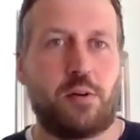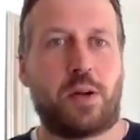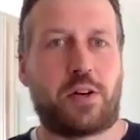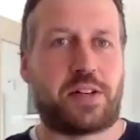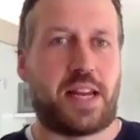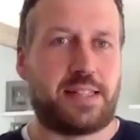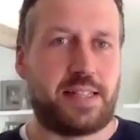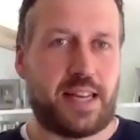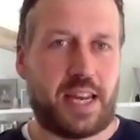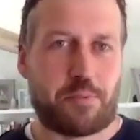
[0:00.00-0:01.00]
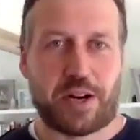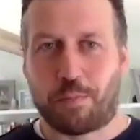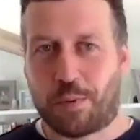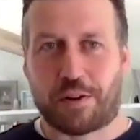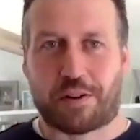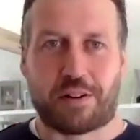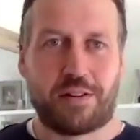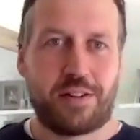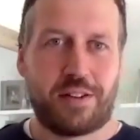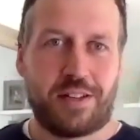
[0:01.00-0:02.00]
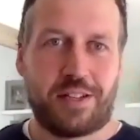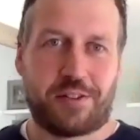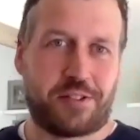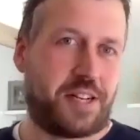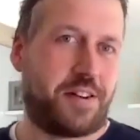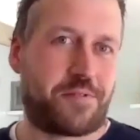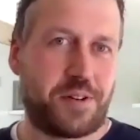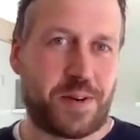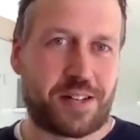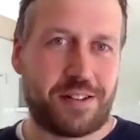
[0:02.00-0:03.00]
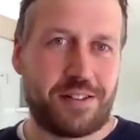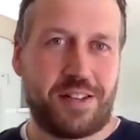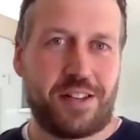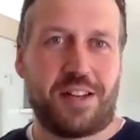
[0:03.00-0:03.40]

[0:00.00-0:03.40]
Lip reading: when your day-to-day bread and butter is your delivery model.